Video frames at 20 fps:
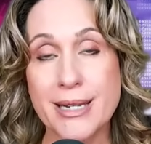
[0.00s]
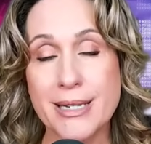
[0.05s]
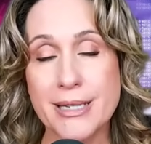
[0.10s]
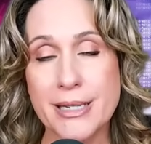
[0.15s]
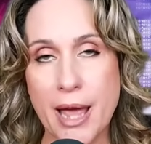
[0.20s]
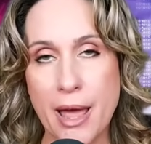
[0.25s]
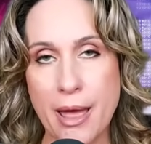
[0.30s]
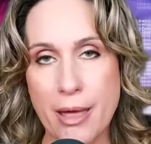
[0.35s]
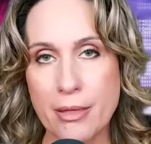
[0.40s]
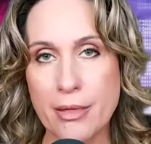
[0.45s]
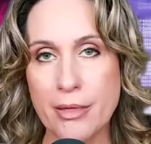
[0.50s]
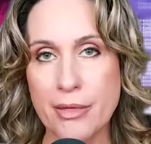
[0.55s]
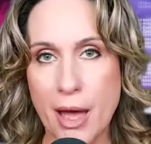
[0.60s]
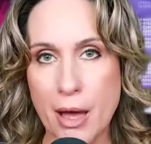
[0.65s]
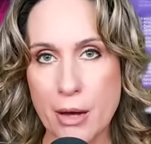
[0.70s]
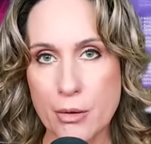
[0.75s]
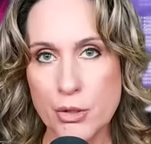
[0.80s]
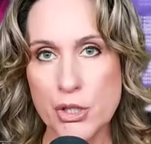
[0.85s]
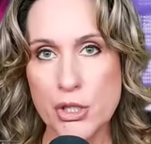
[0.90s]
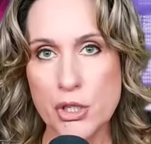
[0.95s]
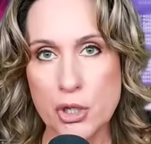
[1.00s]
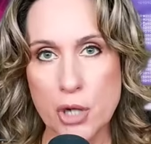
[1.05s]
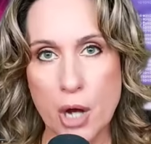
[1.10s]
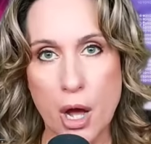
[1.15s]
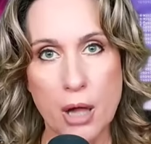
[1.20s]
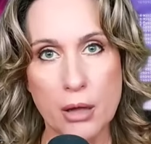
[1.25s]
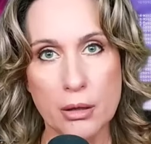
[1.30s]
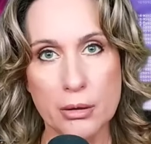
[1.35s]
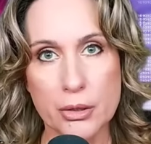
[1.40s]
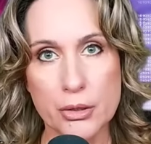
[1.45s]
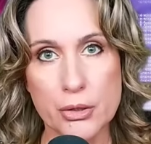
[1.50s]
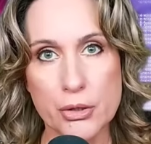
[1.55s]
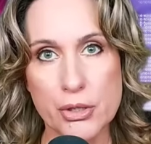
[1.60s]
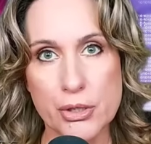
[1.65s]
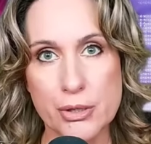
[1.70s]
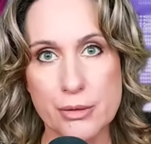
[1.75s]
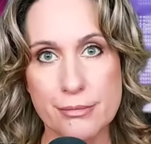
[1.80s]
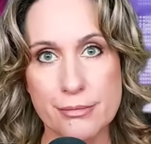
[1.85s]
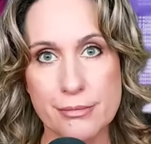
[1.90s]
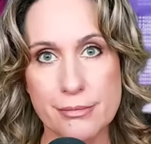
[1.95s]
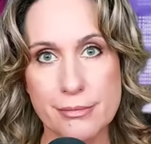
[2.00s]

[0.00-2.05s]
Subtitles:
$10,000.